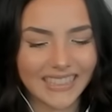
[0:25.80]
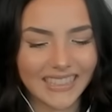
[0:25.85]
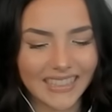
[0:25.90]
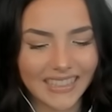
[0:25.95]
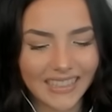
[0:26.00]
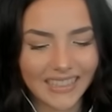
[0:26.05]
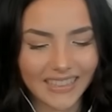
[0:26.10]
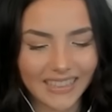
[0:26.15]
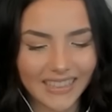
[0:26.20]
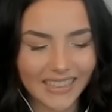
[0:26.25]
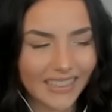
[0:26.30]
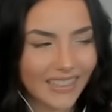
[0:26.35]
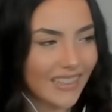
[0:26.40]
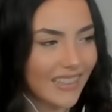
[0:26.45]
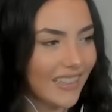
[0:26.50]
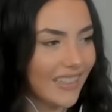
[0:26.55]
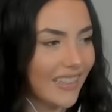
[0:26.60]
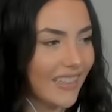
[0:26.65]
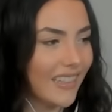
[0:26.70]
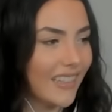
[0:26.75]

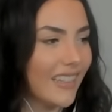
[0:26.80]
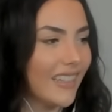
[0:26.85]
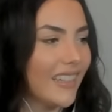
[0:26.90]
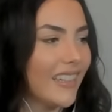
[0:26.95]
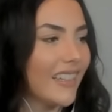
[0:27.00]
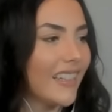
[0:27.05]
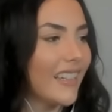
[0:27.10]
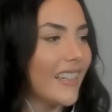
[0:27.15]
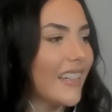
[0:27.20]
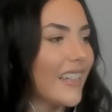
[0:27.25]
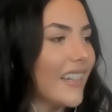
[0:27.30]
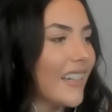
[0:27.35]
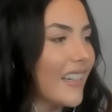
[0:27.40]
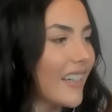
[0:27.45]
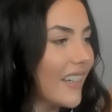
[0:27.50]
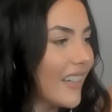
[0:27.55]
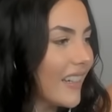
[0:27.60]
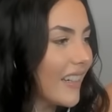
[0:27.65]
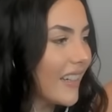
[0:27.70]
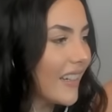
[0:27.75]

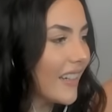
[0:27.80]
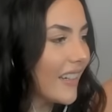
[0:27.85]
The person shown says nothing.